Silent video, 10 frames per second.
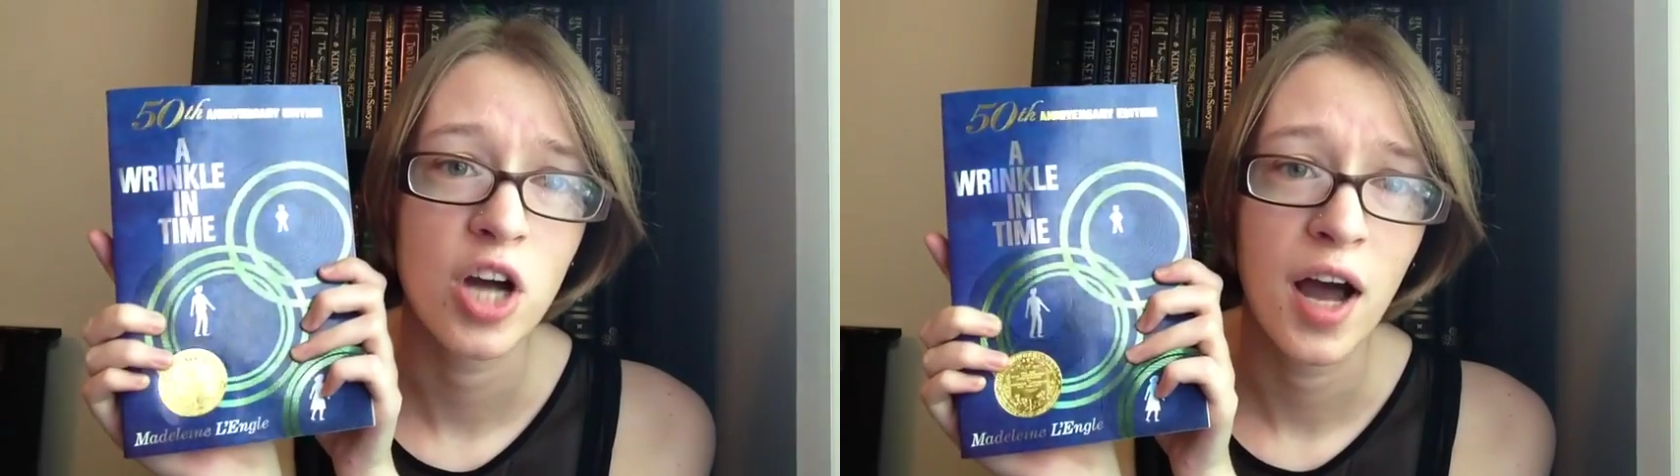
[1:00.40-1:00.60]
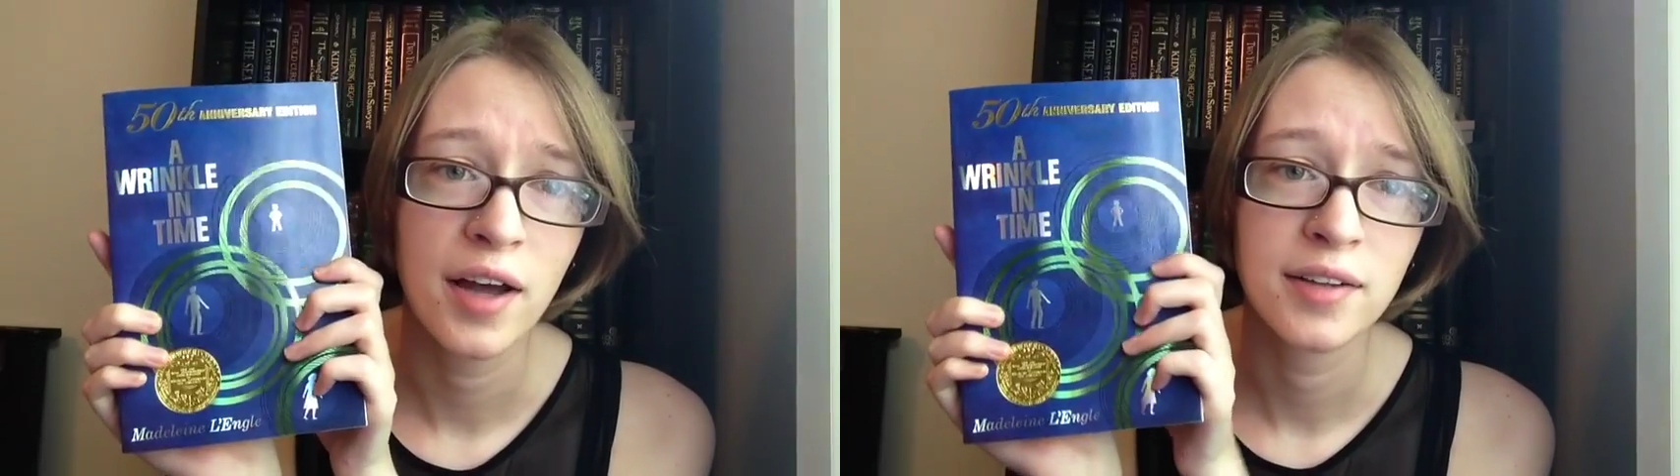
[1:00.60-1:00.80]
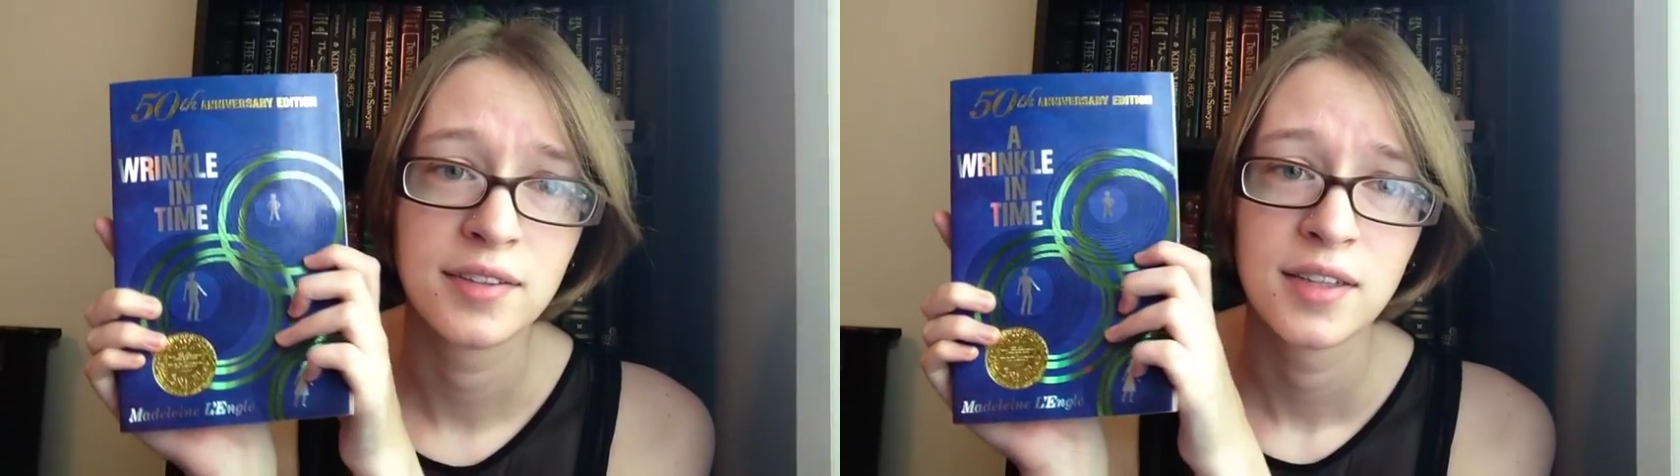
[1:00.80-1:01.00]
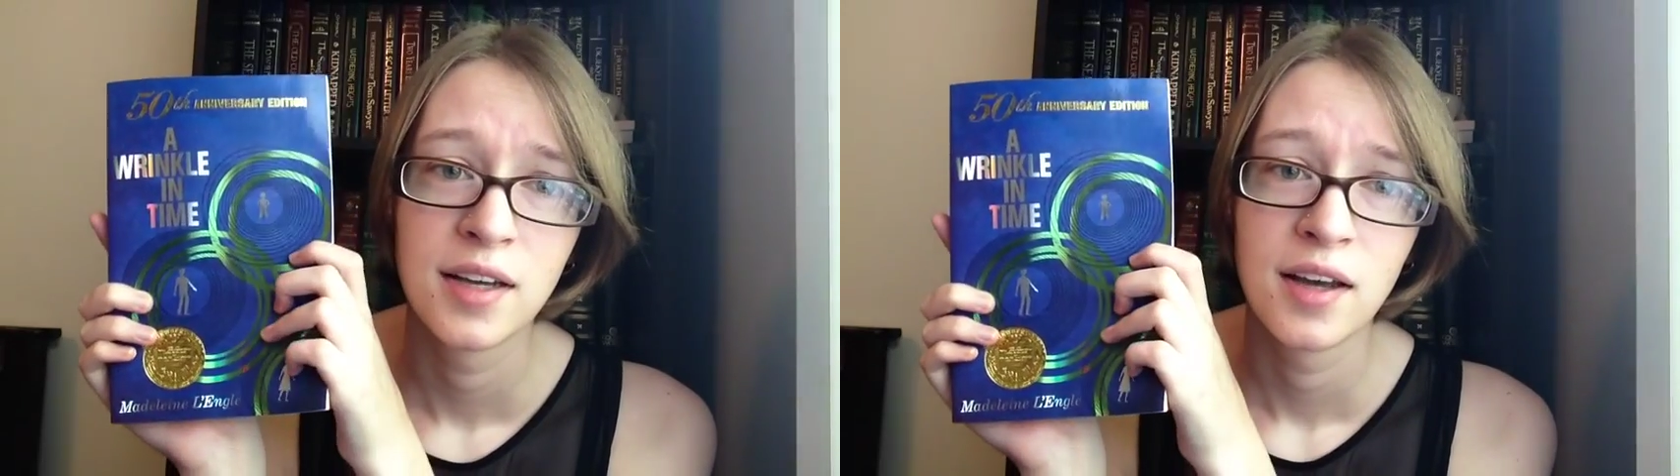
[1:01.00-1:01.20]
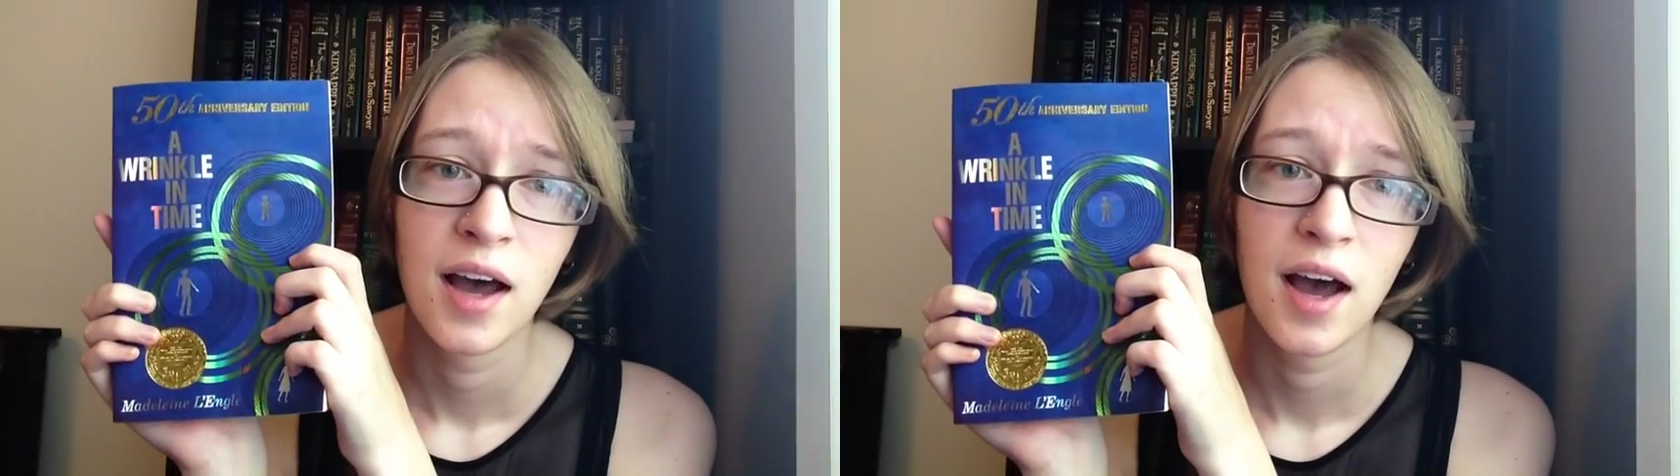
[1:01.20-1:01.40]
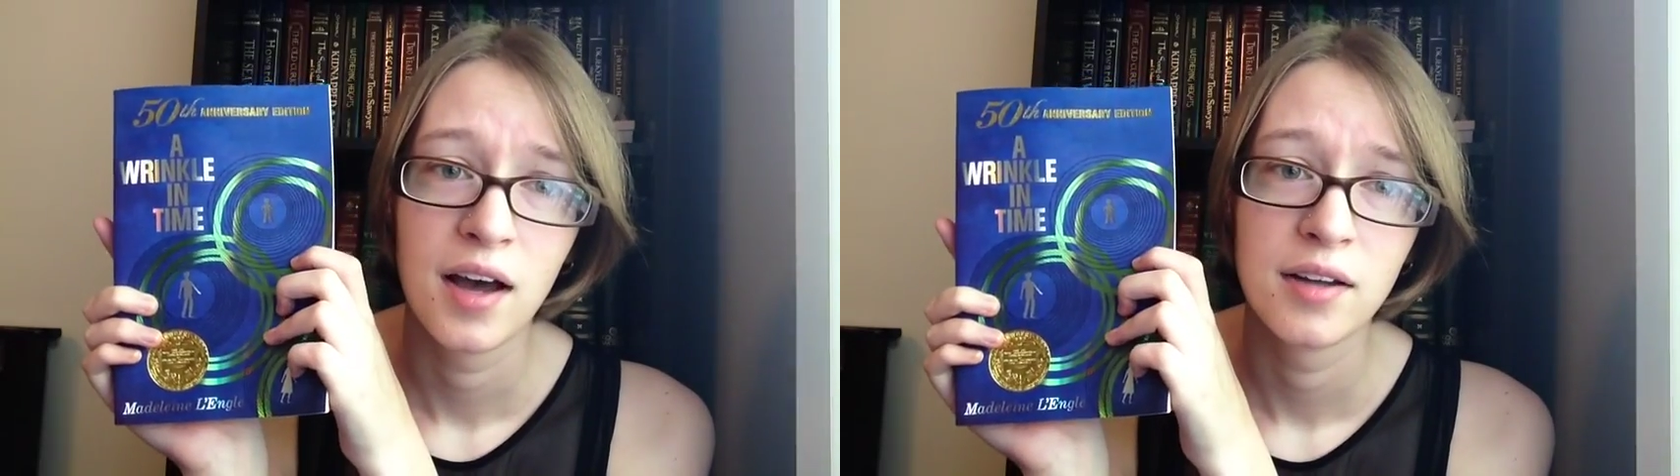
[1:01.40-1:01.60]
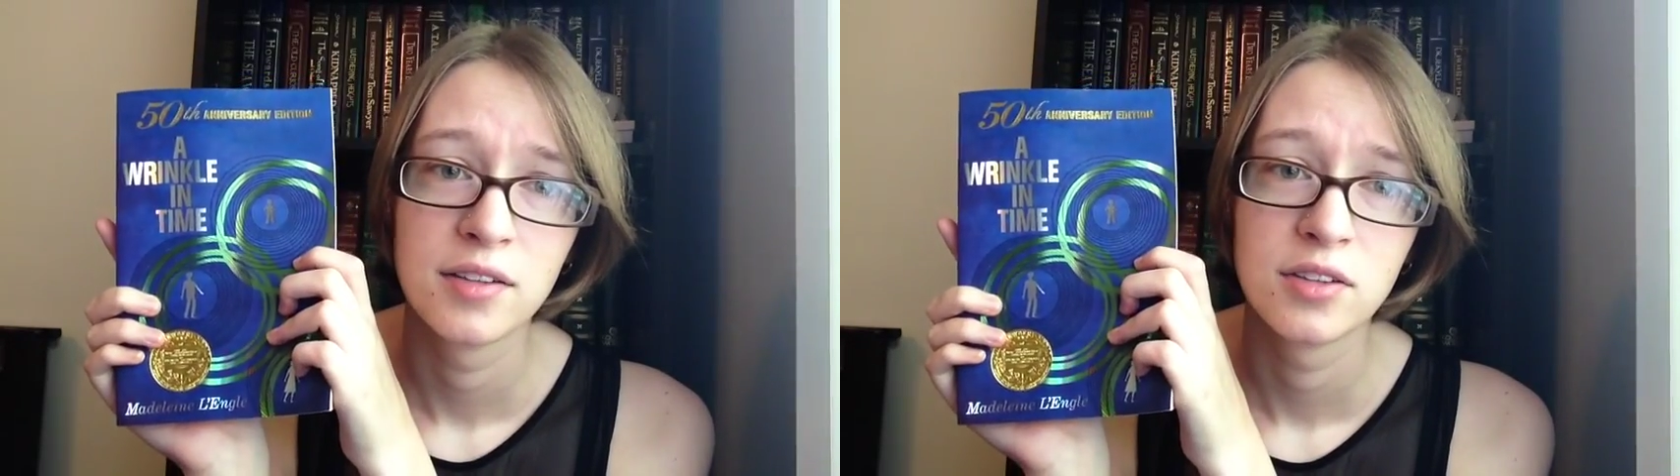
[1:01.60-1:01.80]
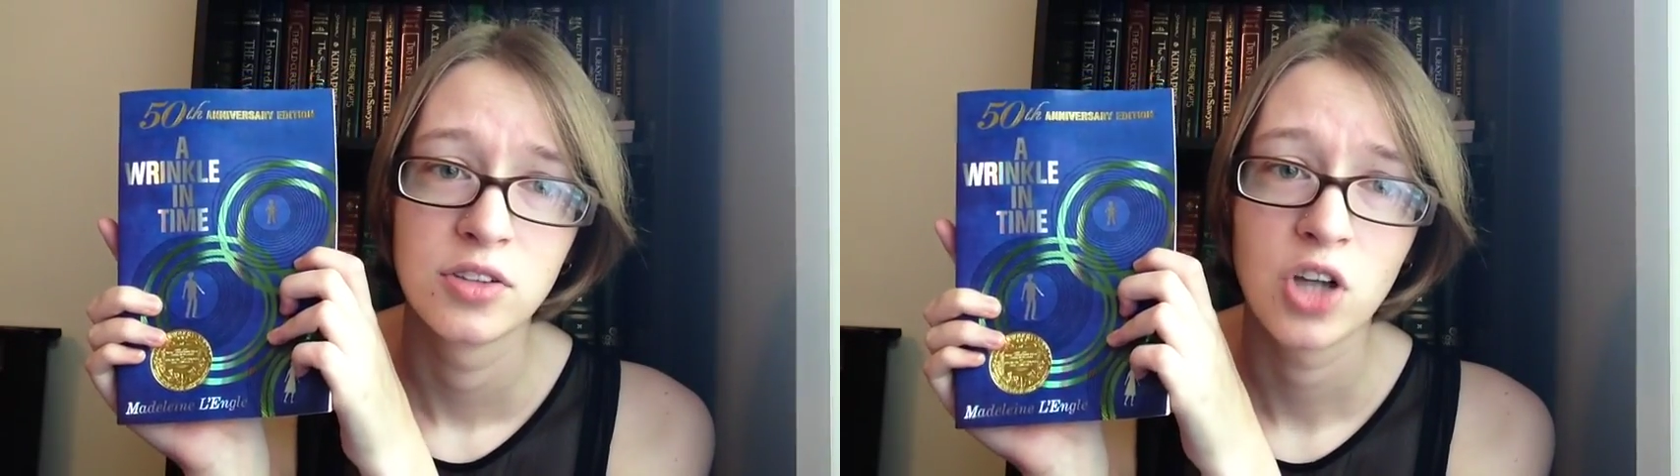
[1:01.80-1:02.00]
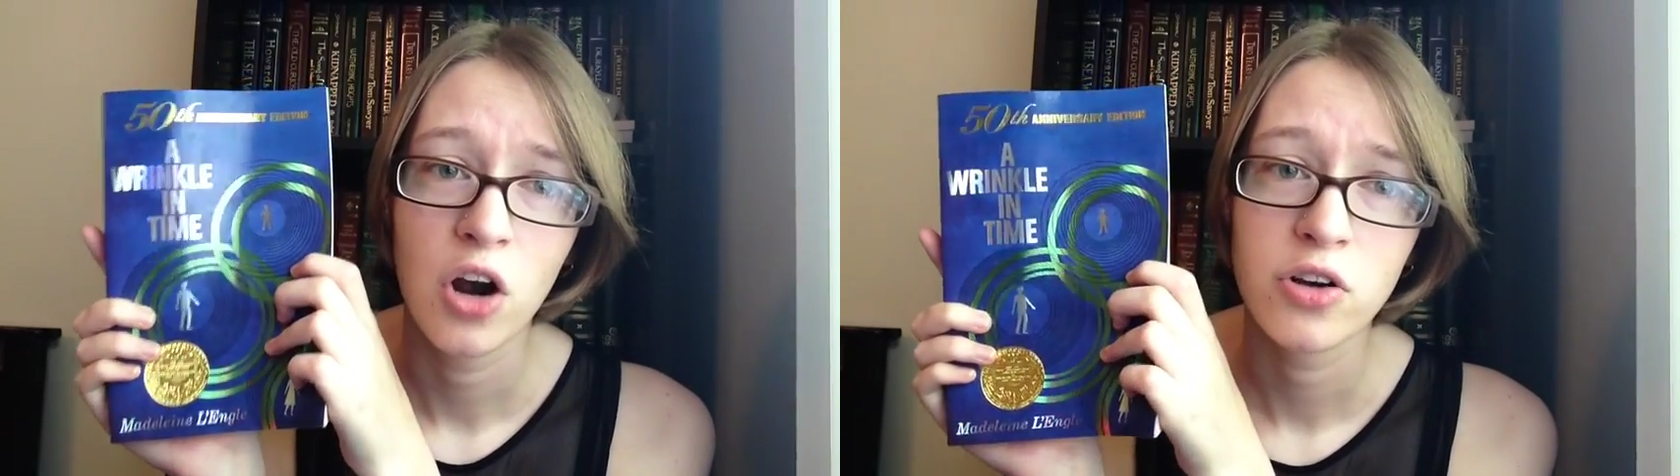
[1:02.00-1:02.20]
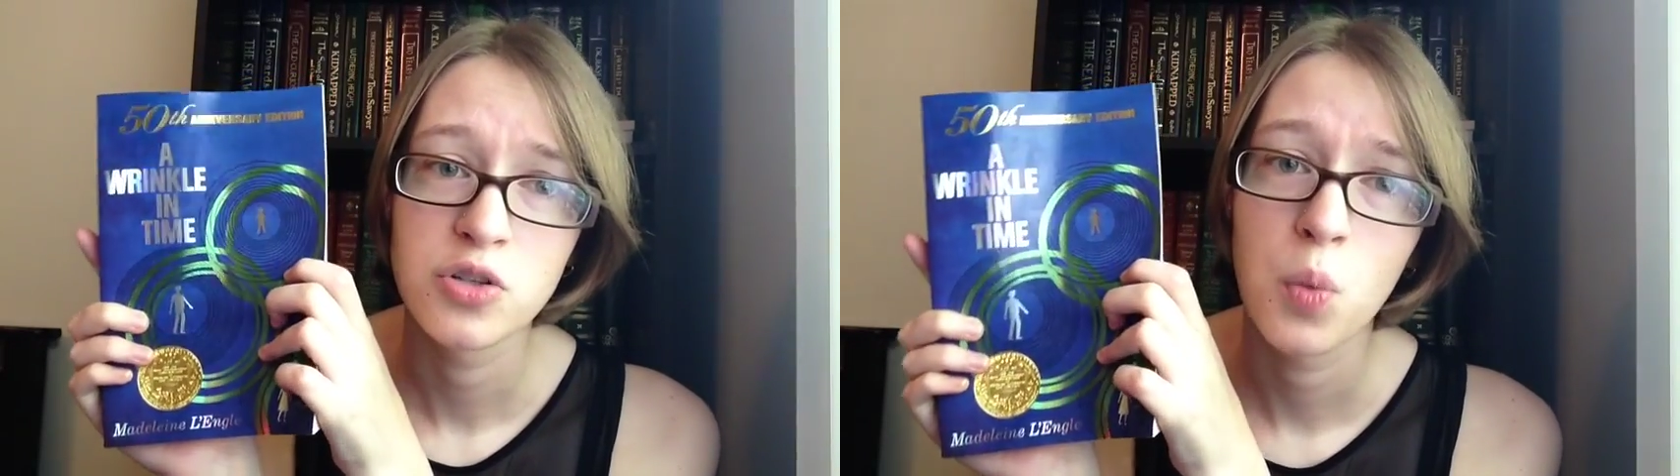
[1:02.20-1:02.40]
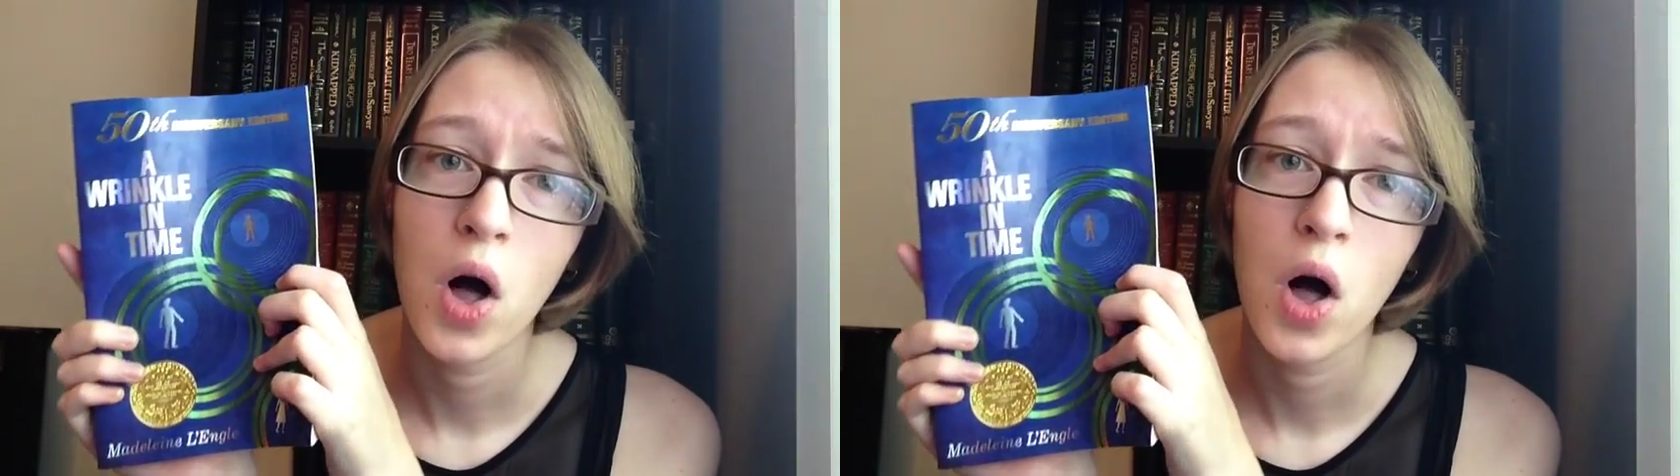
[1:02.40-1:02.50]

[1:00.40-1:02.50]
child, Charles